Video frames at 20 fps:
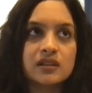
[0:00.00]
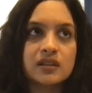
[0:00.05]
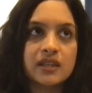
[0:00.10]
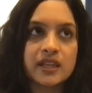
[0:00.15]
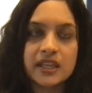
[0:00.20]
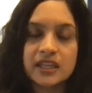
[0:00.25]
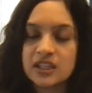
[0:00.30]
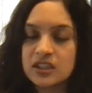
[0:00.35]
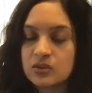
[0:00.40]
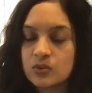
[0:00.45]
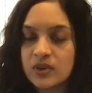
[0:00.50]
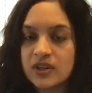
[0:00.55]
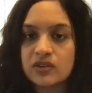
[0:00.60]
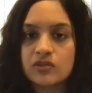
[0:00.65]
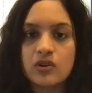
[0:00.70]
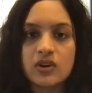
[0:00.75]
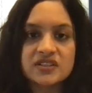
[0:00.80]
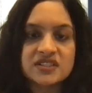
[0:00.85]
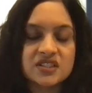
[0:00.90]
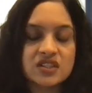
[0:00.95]
getting too
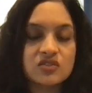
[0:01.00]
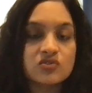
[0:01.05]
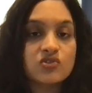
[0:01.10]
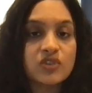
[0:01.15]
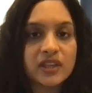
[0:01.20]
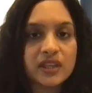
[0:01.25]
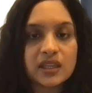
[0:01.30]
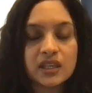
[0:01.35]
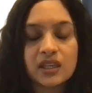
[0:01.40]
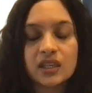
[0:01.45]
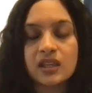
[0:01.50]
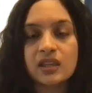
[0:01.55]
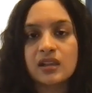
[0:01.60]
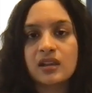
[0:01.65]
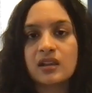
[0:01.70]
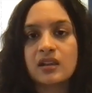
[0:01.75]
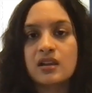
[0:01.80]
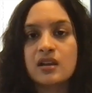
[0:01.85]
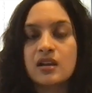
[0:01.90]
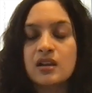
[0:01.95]
engrossed in
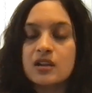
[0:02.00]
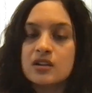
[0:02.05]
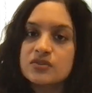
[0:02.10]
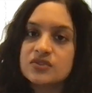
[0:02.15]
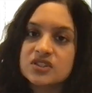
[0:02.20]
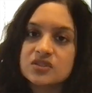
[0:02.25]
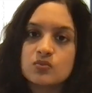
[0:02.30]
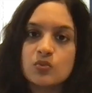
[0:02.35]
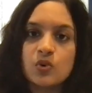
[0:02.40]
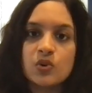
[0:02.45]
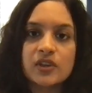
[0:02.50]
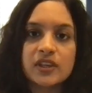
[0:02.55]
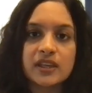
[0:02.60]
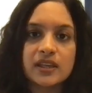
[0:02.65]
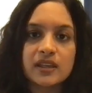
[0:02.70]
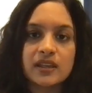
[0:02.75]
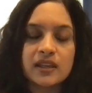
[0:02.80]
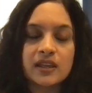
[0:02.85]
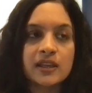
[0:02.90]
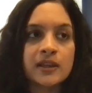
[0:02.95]
drinking,
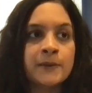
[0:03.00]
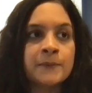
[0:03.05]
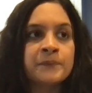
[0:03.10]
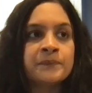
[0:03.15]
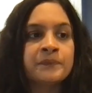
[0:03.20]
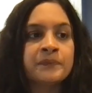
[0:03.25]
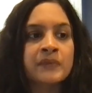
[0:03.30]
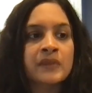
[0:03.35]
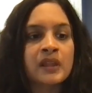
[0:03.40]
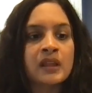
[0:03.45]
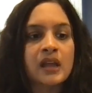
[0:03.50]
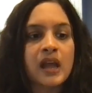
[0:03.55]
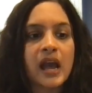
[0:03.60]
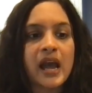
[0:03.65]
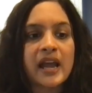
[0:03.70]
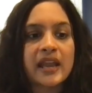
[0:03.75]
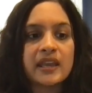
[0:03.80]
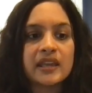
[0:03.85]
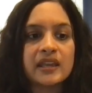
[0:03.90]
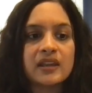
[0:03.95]
smoking.
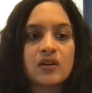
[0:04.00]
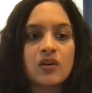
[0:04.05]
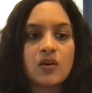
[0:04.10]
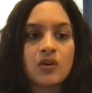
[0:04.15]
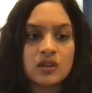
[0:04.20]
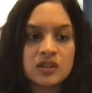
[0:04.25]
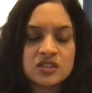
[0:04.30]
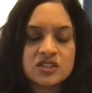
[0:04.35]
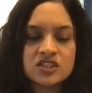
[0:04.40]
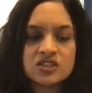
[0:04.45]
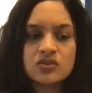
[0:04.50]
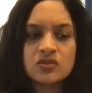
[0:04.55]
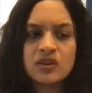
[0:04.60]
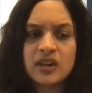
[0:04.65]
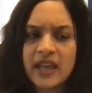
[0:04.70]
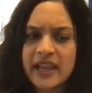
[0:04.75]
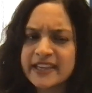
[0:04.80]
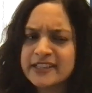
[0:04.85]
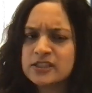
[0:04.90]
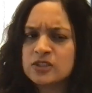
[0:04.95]
I also
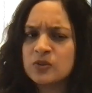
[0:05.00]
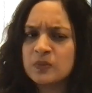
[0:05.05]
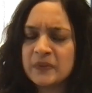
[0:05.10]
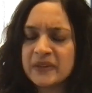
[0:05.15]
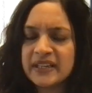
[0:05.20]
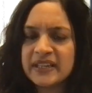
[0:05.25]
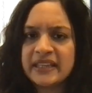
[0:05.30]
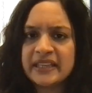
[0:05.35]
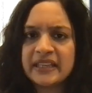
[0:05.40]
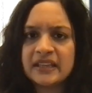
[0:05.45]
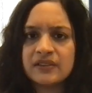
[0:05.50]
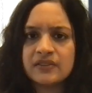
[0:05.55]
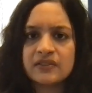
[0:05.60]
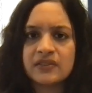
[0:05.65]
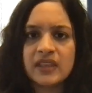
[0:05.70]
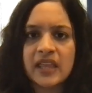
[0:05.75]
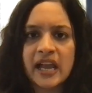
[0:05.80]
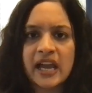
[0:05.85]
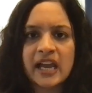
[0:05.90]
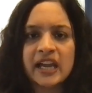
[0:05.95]
like to
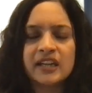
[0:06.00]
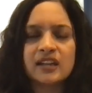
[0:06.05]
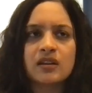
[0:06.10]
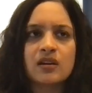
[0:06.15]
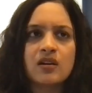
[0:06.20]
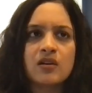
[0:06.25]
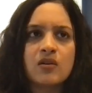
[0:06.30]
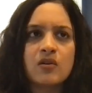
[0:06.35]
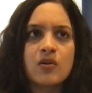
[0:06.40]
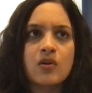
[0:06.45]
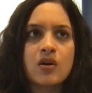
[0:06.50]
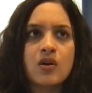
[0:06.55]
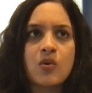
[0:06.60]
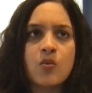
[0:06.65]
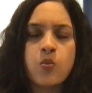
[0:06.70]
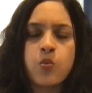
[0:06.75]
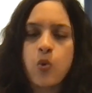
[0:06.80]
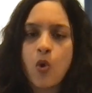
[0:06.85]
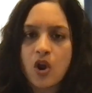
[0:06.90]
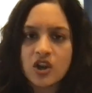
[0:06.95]
believe that
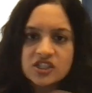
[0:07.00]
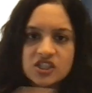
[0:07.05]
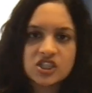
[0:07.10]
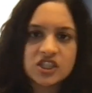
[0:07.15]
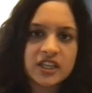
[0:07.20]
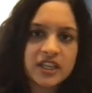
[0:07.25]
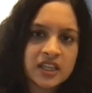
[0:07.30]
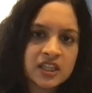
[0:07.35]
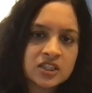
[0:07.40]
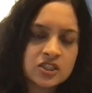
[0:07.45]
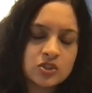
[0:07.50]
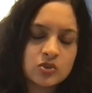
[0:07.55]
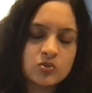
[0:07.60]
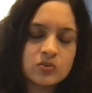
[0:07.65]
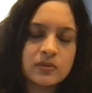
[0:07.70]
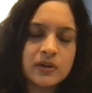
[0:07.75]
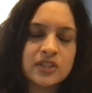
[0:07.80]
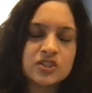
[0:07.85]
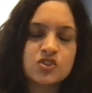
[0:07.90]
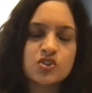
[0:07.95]
watching too
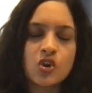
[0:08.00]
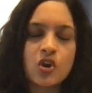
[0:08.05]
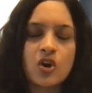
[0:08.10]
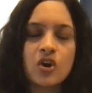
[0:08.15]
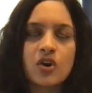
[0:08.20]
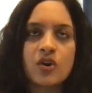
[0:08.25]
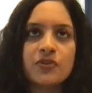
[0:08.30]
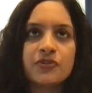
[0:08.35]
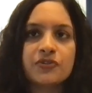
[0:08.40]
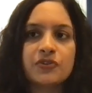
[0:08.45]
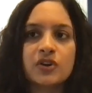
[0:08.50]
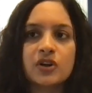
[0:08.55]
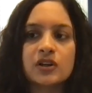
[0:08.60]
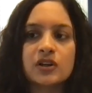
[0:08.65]
much of